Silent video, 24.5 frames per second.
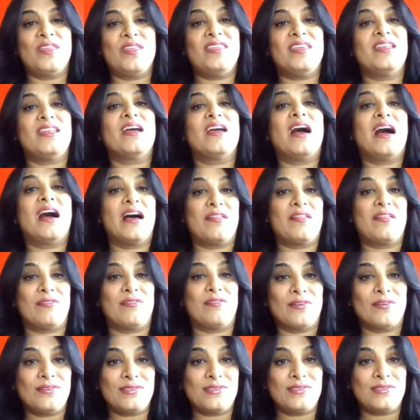within
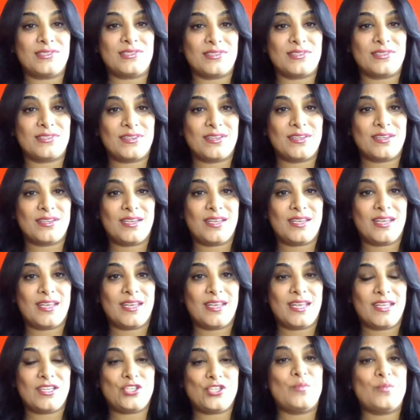others
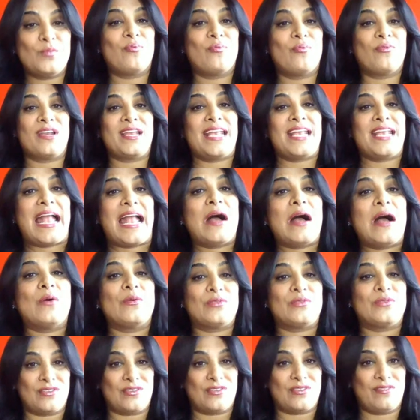to bring
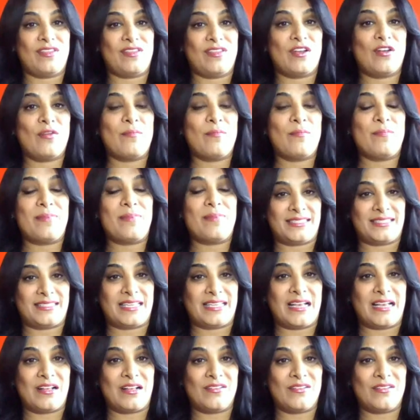out their
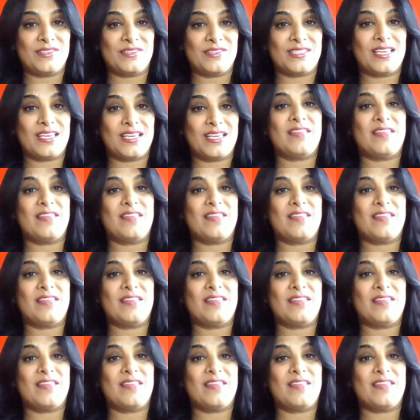best selves